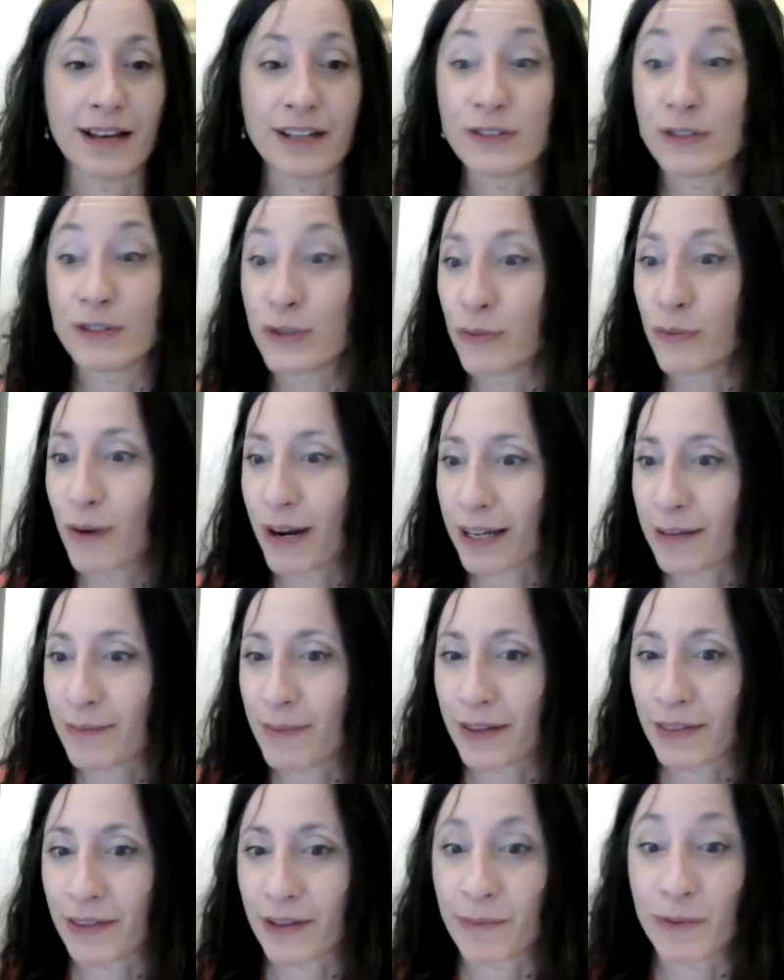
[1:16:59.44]
I do
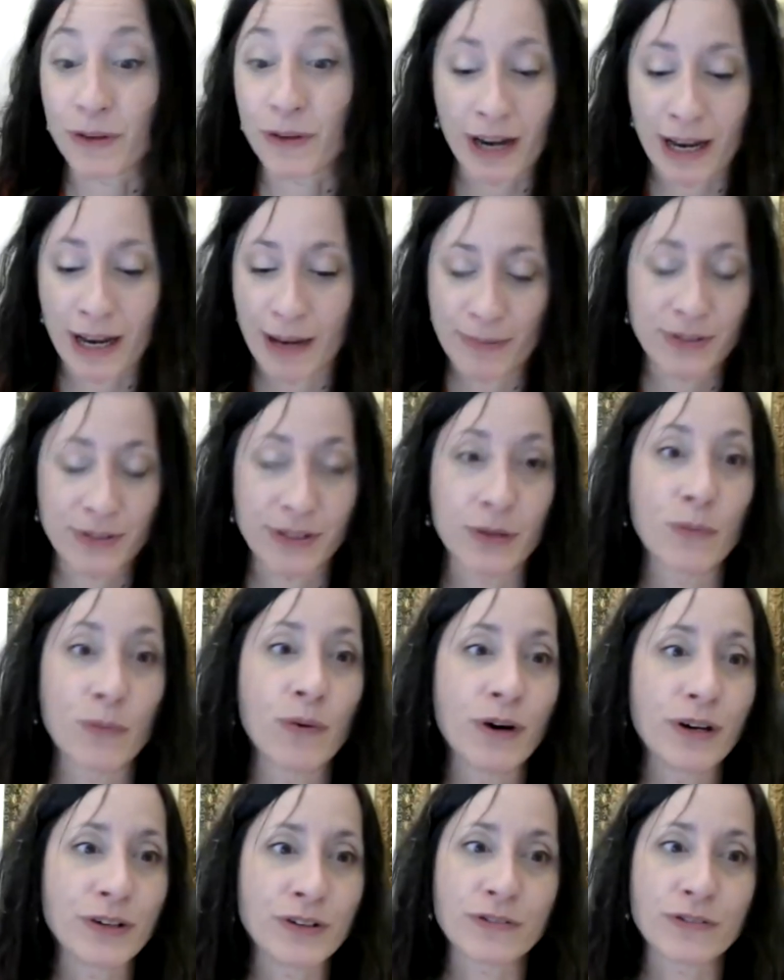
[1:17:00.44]
recommend them. They're absolutely
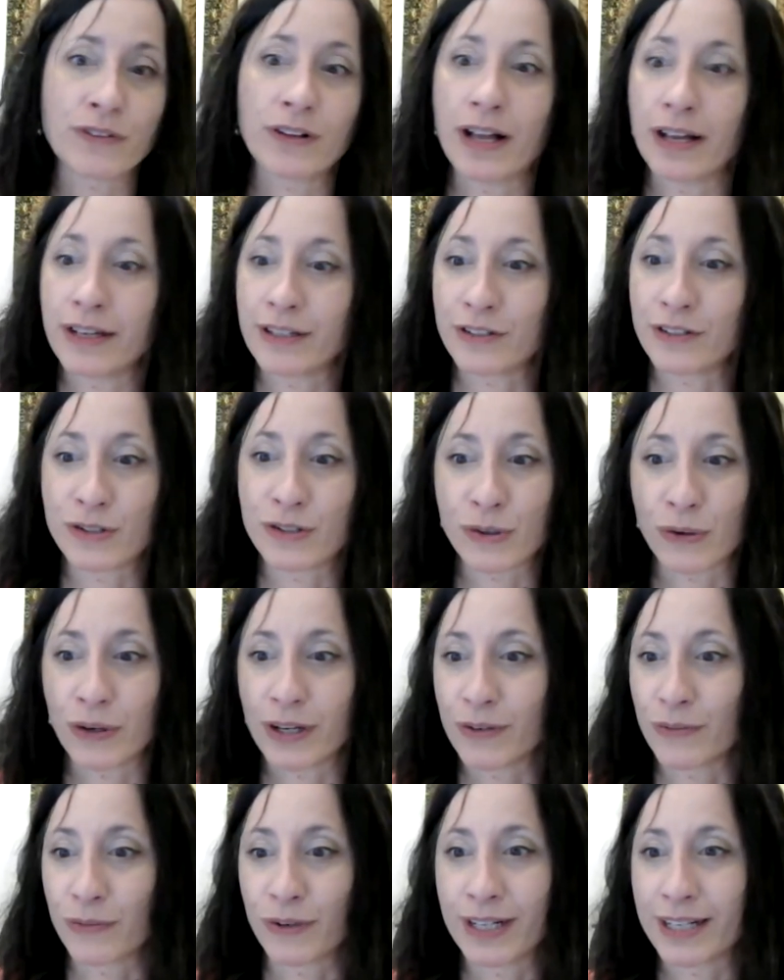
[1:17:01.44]
wonderful. I
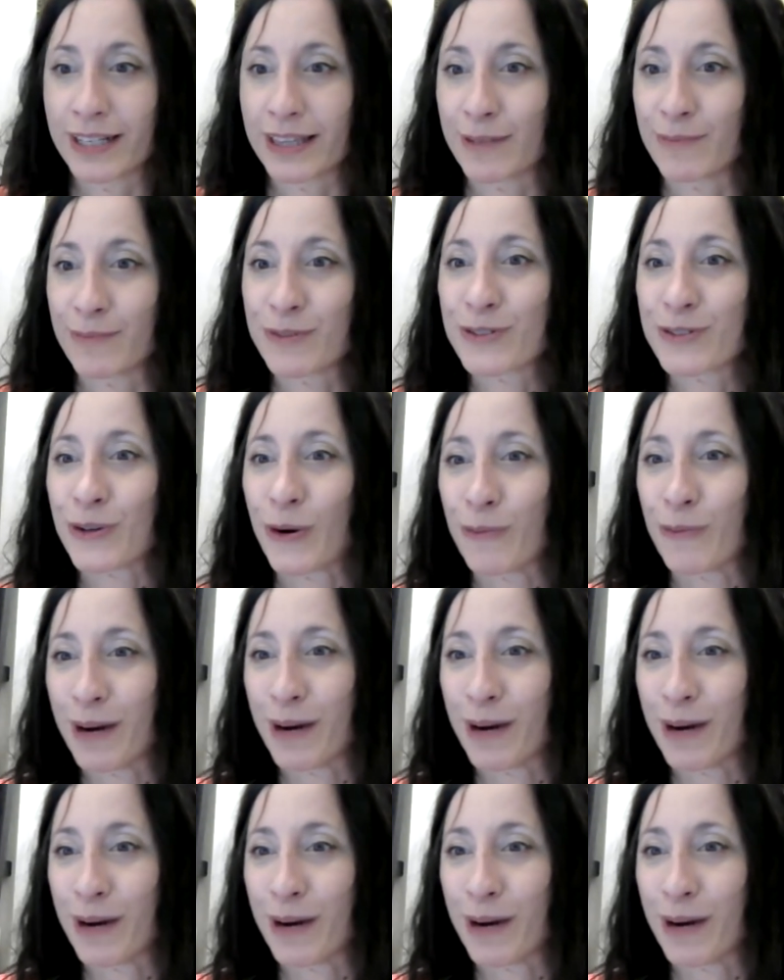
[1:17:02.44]
enjoyed reading them so